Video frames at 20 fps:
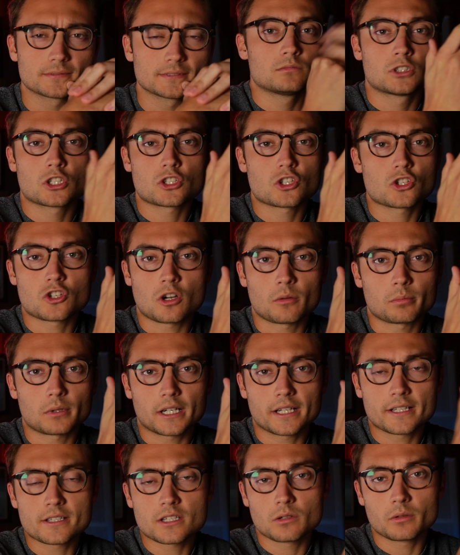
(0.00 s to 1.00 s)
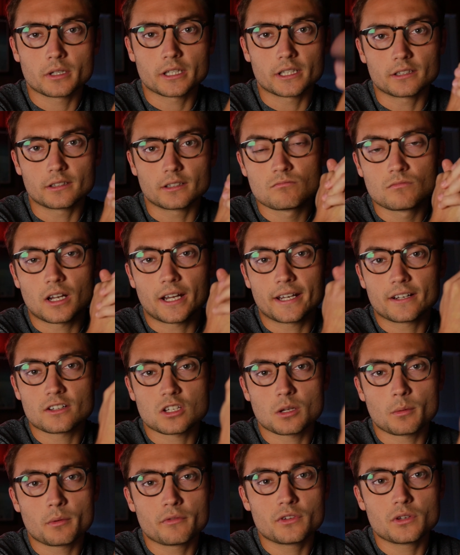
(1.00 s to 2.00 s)
Just to jump right into it, I hear
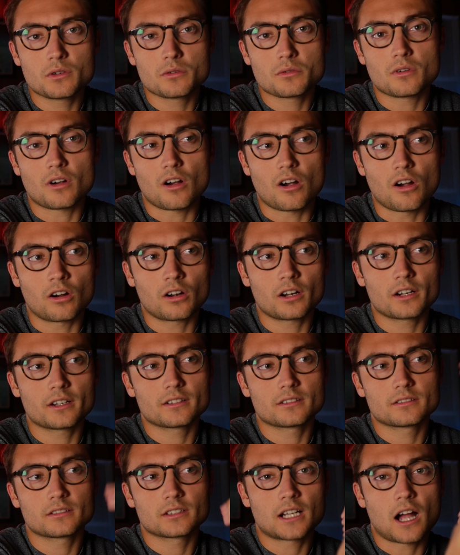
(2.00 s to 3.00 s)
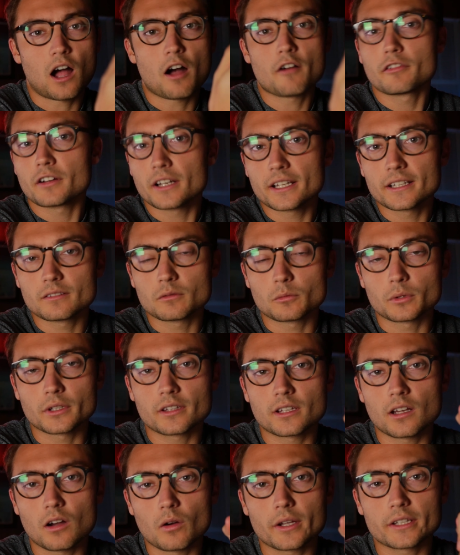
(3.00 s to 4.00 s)
some of you aren't confident
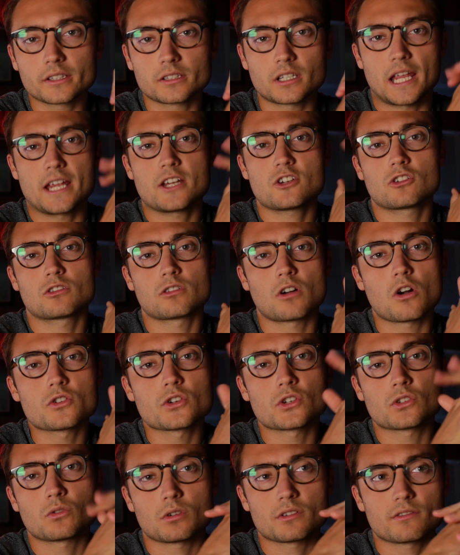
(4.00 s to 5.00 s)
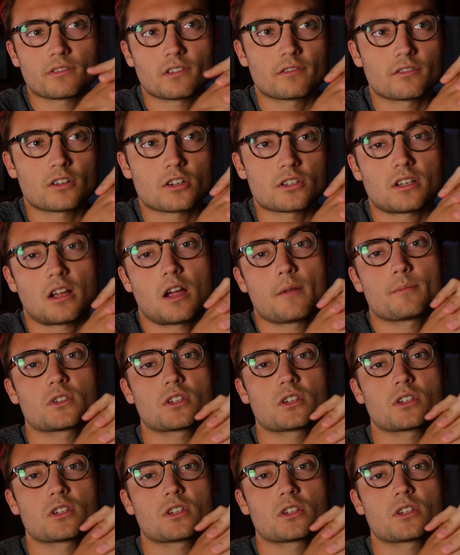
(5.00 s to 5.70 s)
with going to Asian grocery stores for the first time.